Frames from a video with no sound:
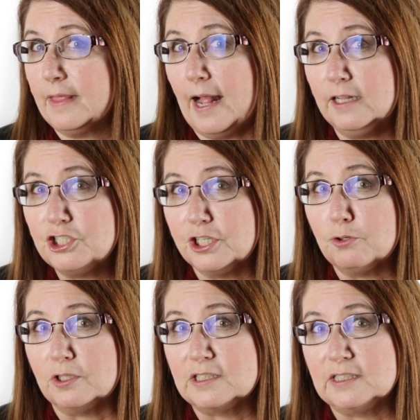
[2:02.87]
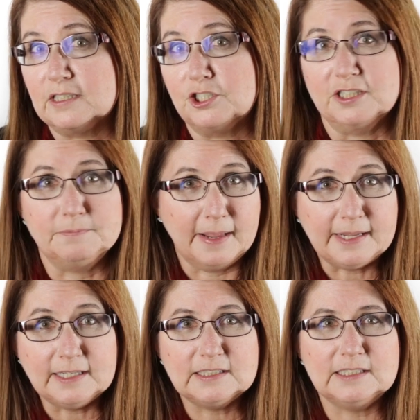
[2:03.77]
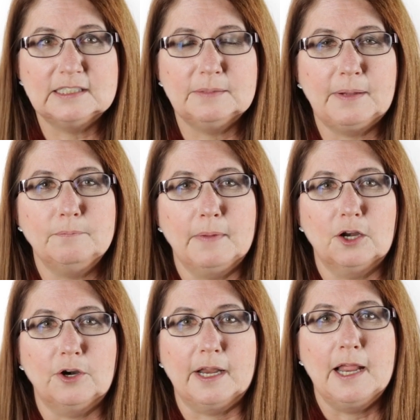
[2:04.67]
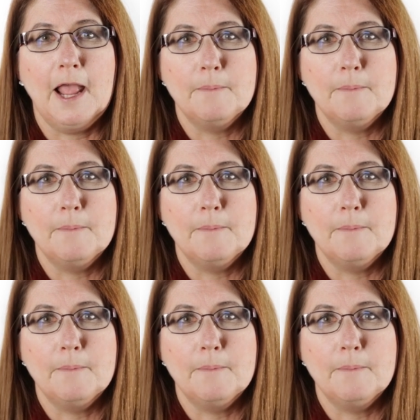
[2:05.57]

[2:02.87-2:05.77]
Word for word: theology courses such as Making Sense About Mary,